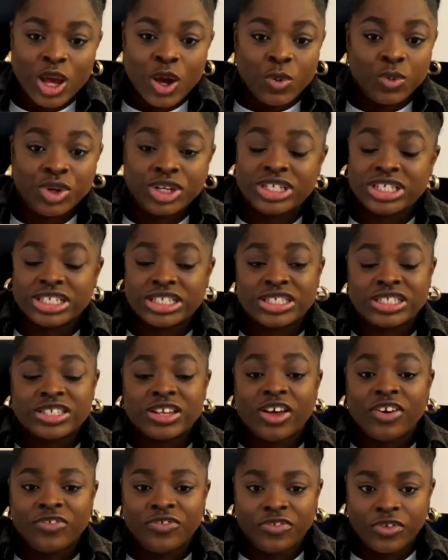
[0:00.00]
which is
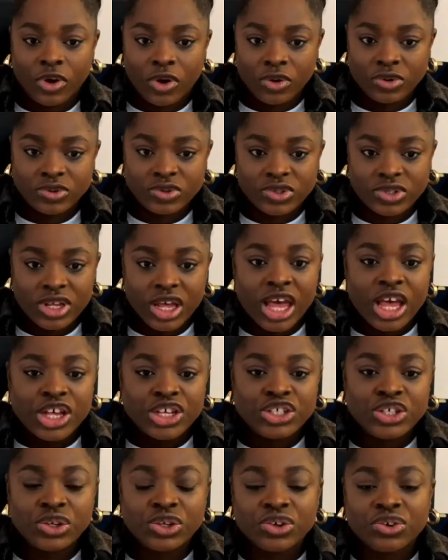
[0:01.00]
false.
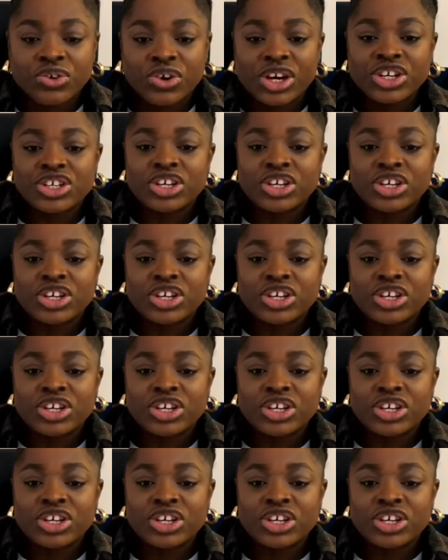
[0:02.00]
So the creation